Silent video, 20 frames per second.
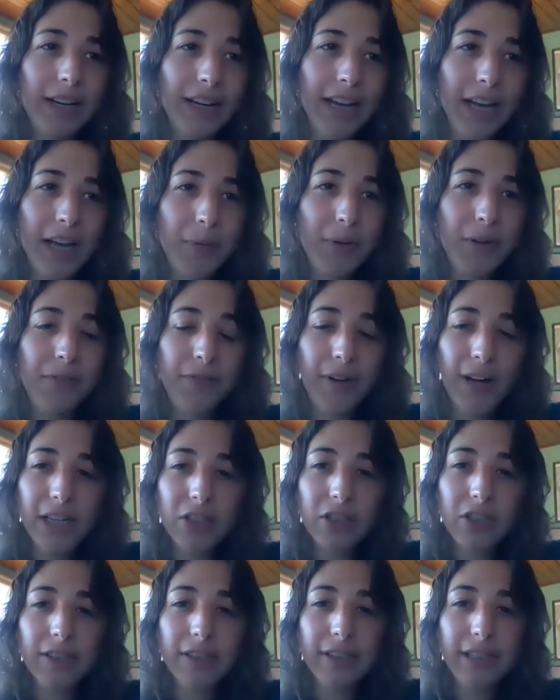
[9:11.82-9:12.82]
It would
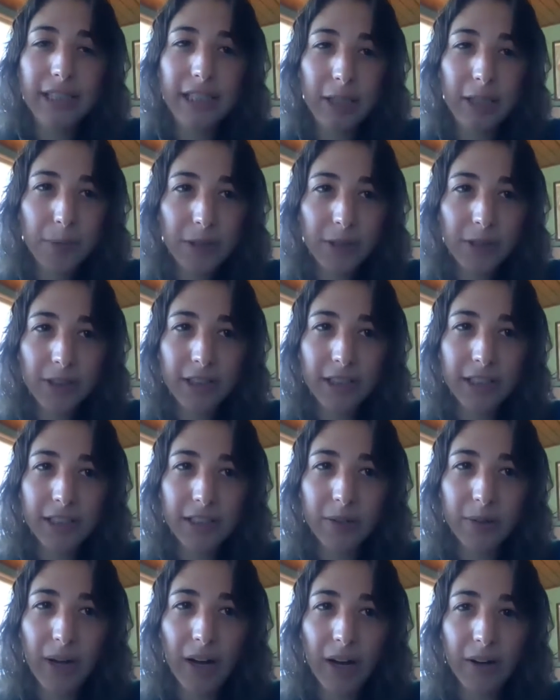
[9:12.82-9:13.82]
function similarly
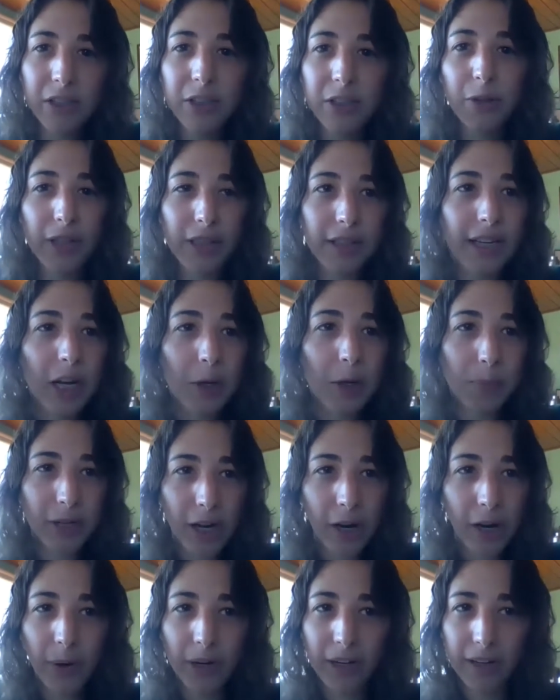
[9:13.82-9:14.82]
to how, so in the
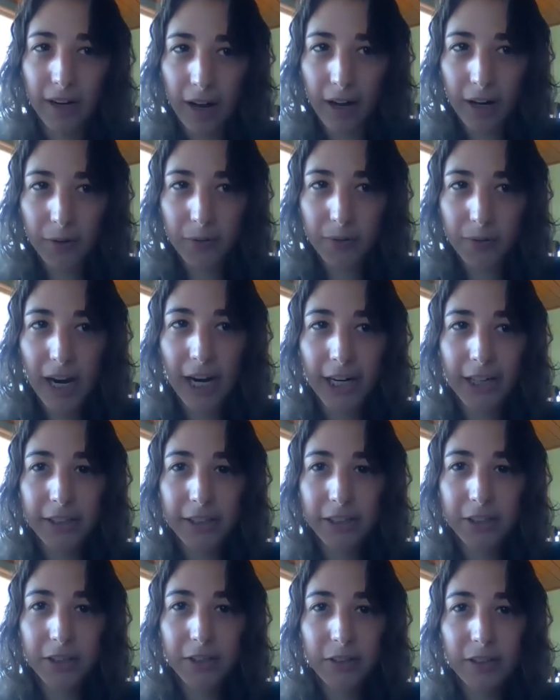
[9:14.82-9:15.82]
APA right now,
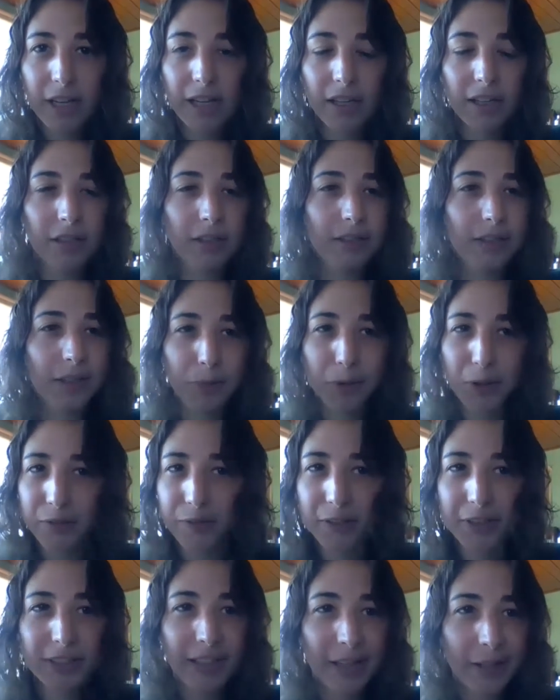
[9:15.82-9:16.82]
narrators and
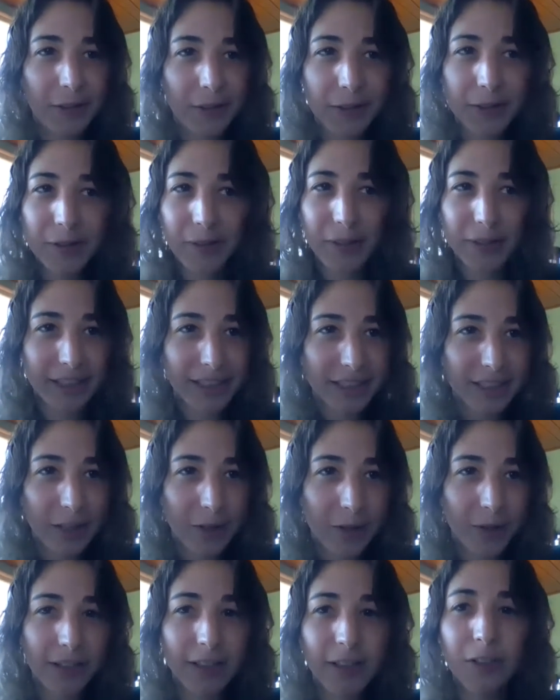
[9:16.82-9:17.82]
proofers and editors and et
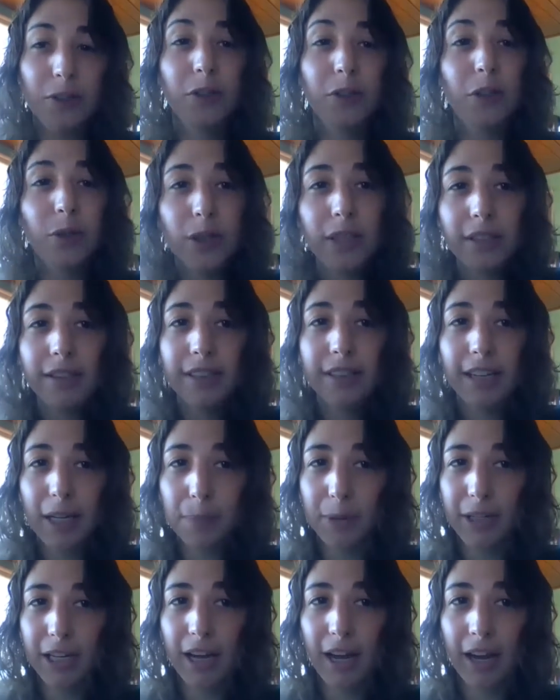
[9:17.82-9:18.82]
cetera can join the
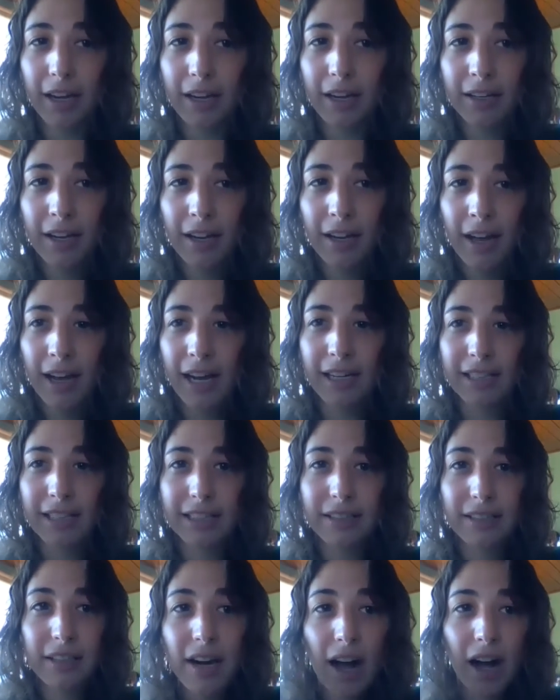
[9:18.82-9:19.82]
APA as
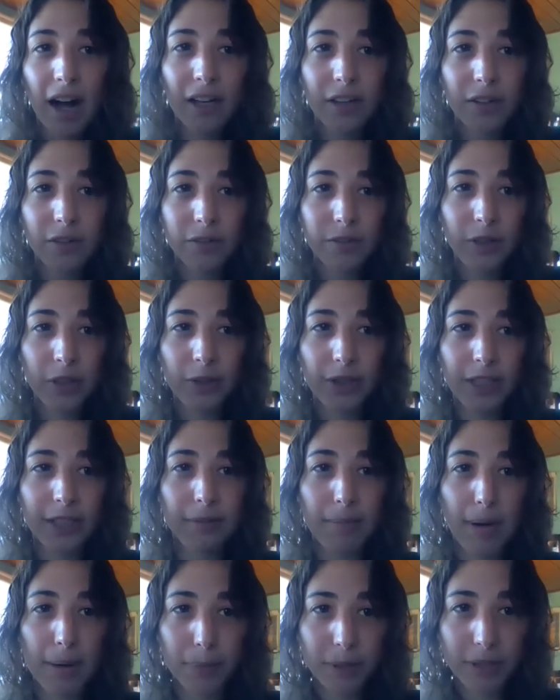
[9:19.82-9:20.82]
non-voting
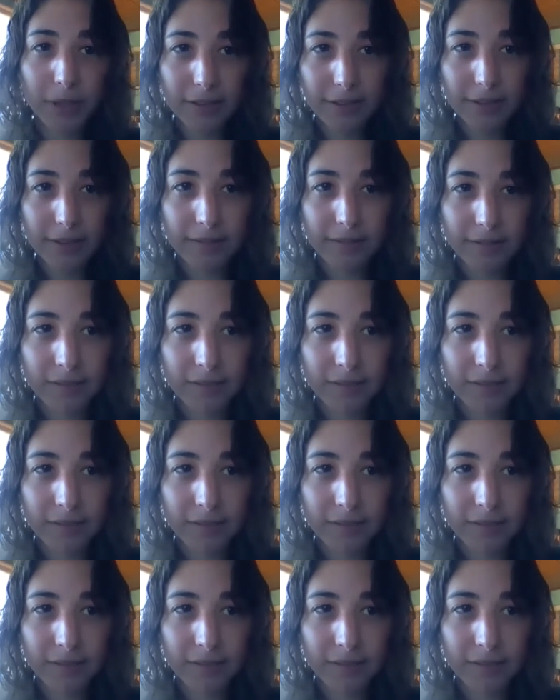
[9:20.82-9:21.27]
members.